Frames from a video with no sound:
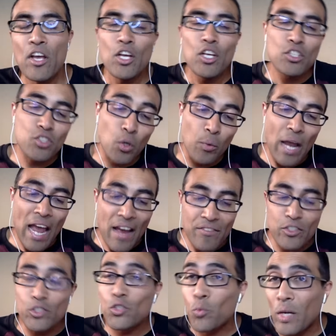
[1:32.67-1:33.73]
So
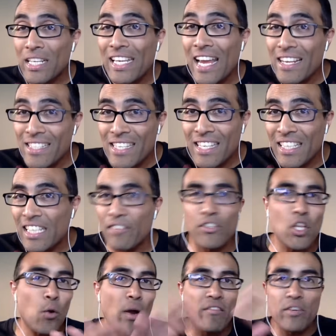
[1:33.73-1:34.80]
after 2018, even
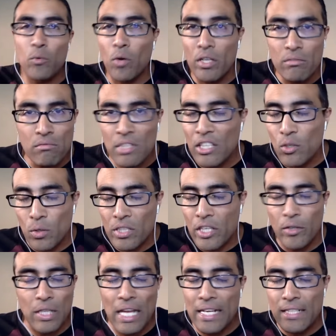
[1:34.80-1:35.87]
though everyone in North
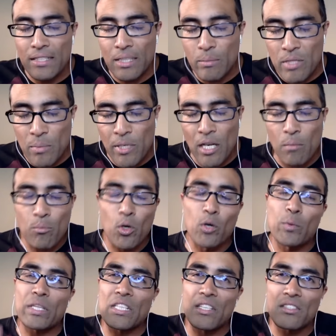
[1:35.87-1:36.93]
Carolina seemed to be on board
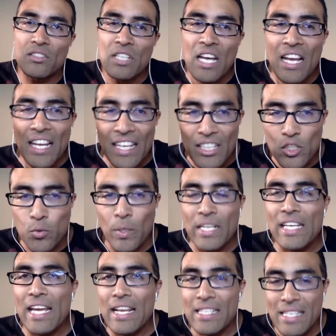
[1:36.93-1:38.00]
with this, in
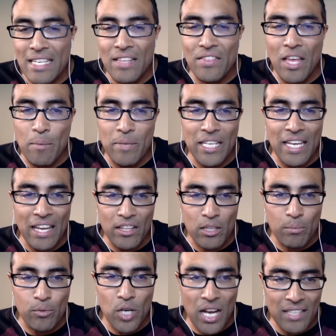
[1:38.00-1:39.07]
2018, they began the
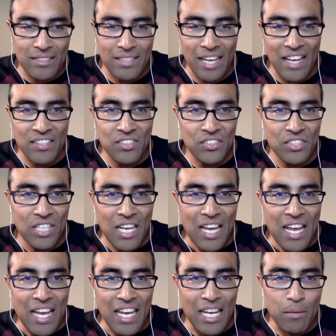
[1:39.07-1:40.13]
process.
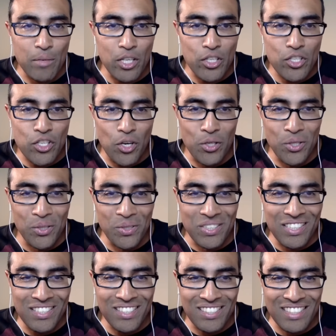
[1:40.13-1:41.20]
And I'm going to show you,
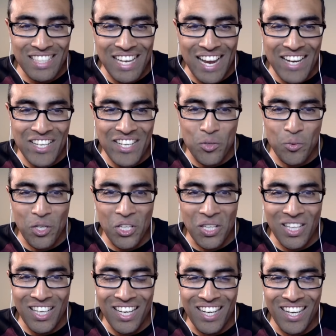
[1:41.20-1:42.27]
this is the
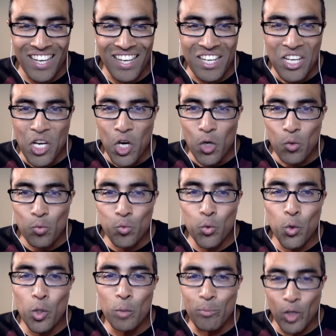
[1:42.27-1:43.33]
actual
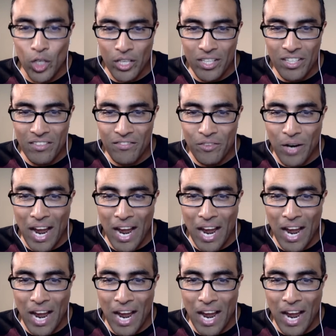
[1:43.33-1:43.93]
rule book for